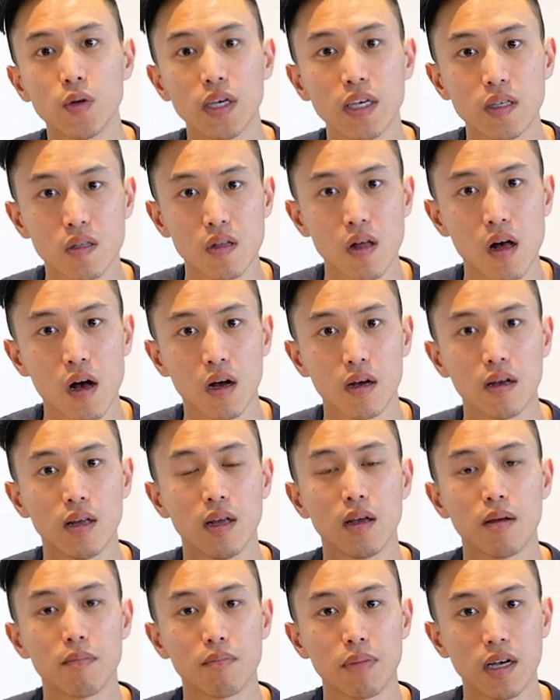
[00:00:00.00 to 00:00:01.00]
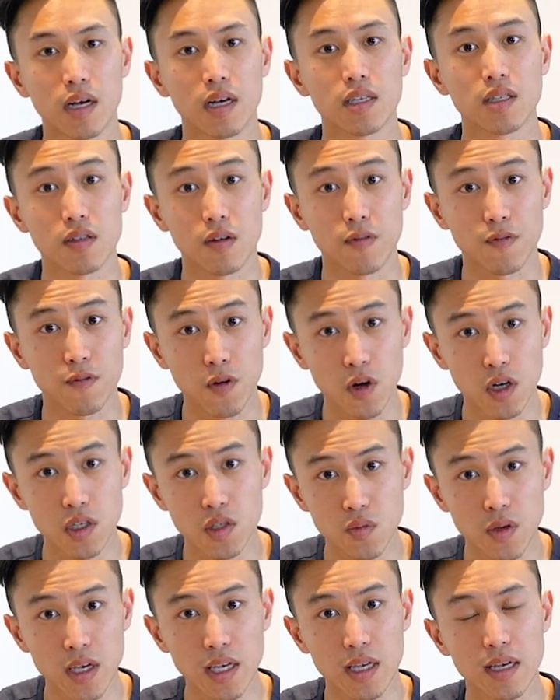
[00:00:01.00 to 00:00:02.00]
weeks long, because the
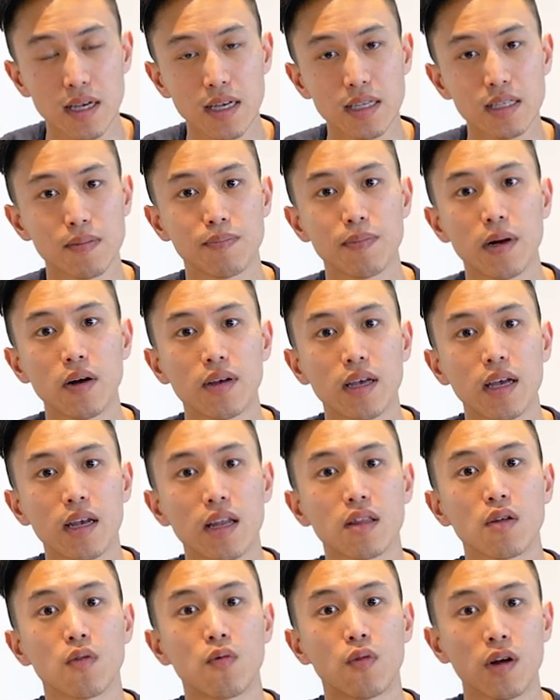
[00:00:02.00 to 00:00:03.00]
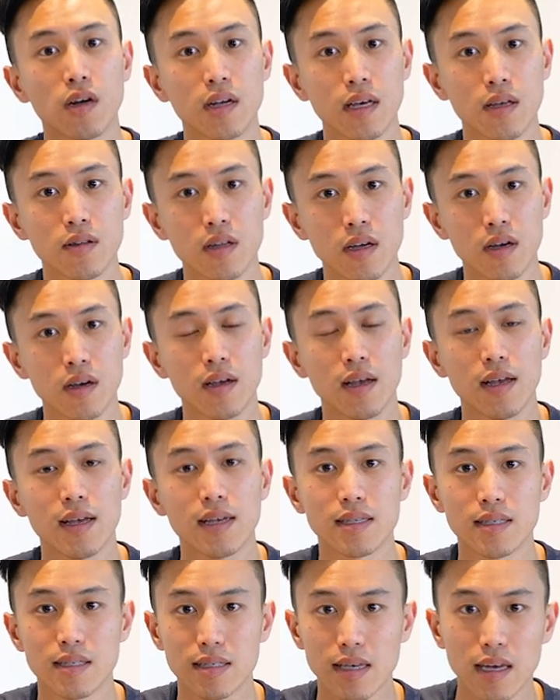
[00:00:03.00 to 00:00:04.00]
first week is about getting the word out there.
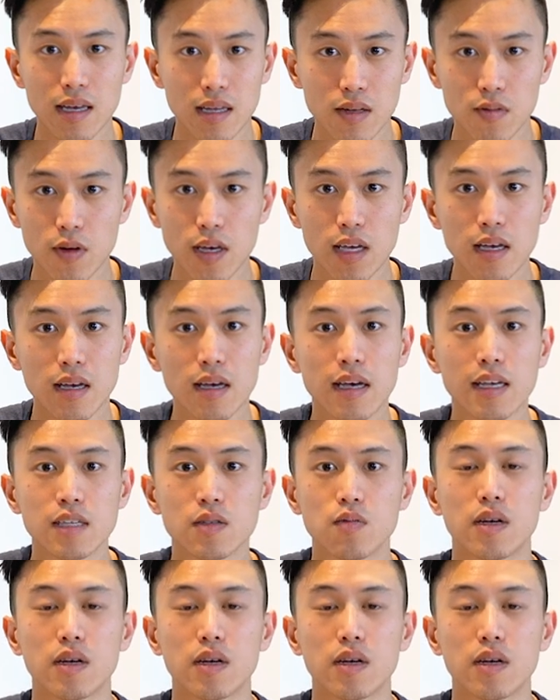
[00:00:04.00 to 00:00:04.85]
Second week is